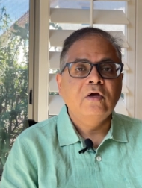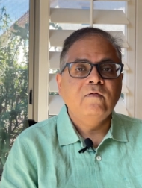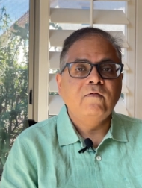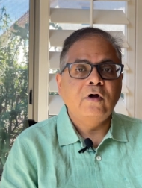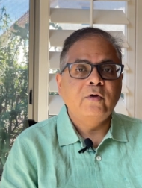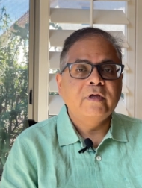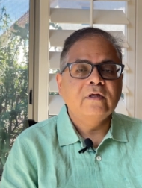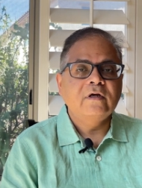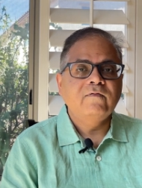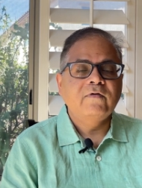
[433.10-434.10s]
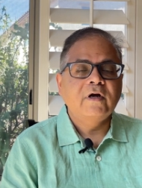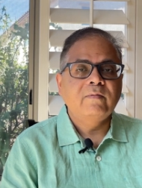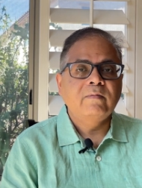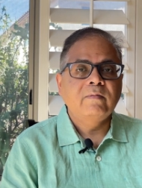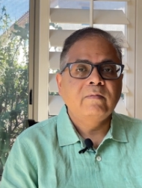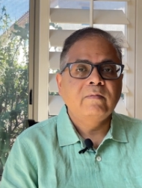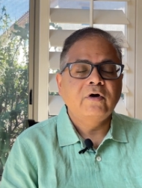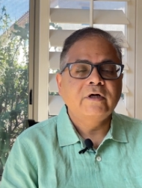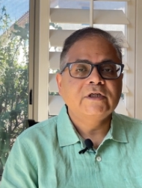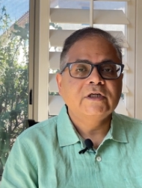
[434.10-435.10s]
following the different
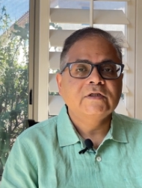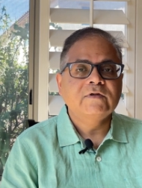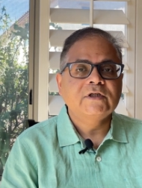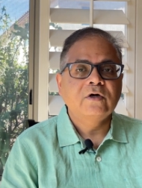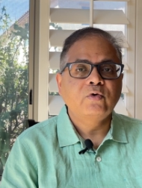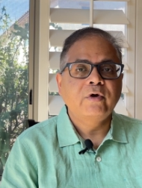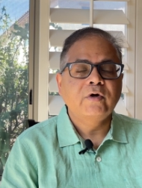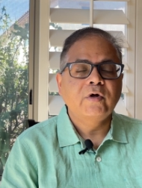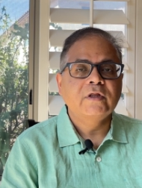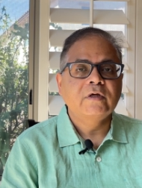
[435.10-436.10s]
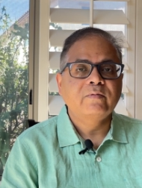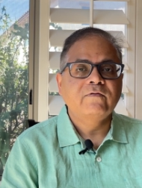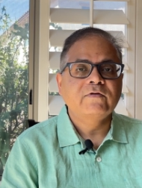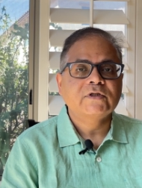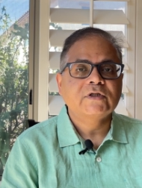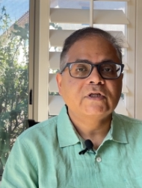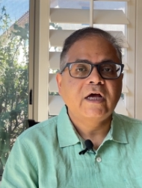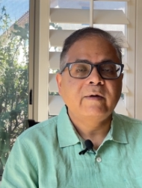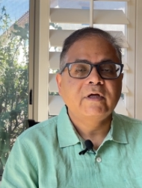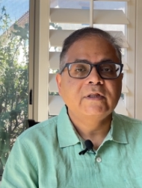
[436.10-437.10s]
projects which are going on in the professor's
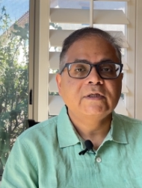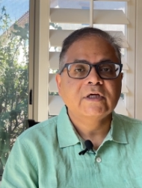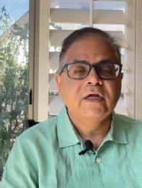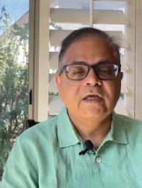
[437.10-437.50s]
lab and this can